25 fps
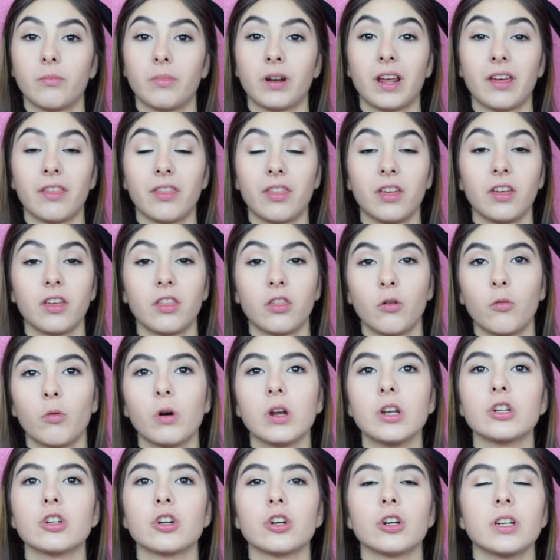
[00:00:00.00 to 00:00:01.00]
but I think the
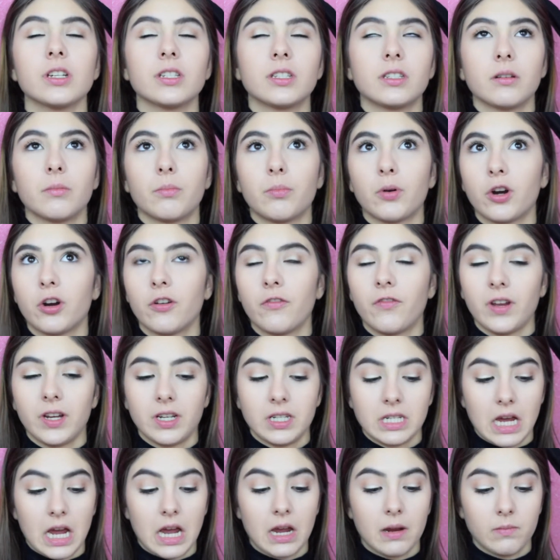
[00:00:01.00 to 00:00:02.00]
winter is the
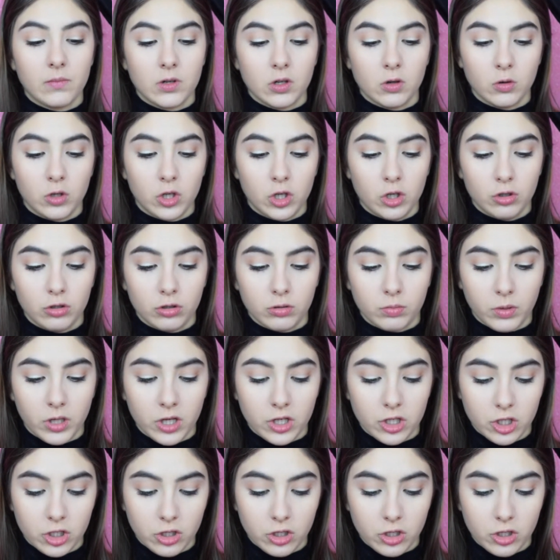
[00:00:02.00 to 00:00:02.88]
perfect time to use blush.